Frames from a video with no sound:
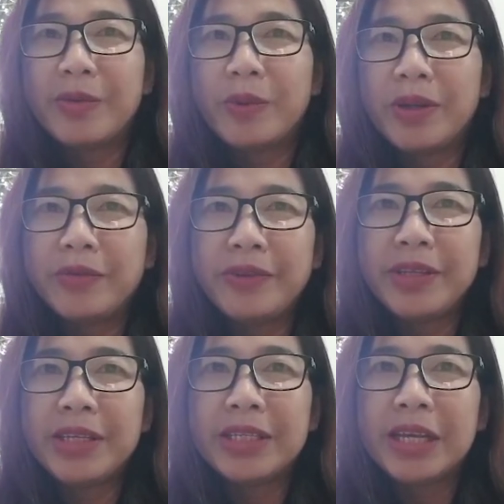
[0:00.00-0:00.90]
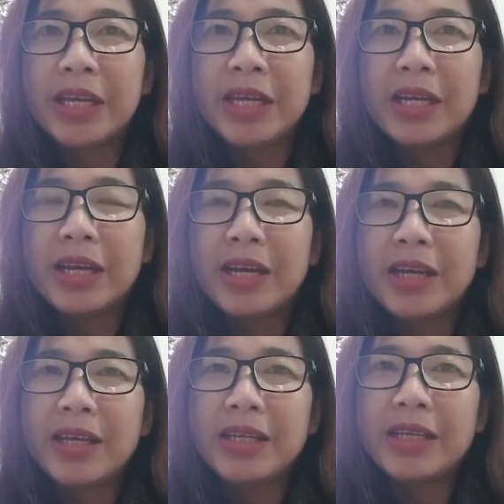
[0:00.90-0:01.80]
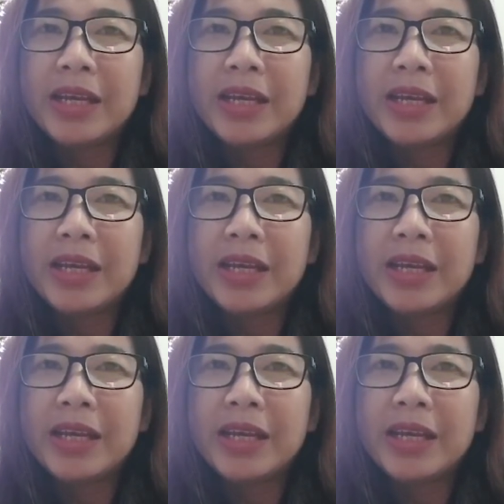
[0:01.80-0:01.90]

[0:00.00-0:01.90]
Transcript: One of it is I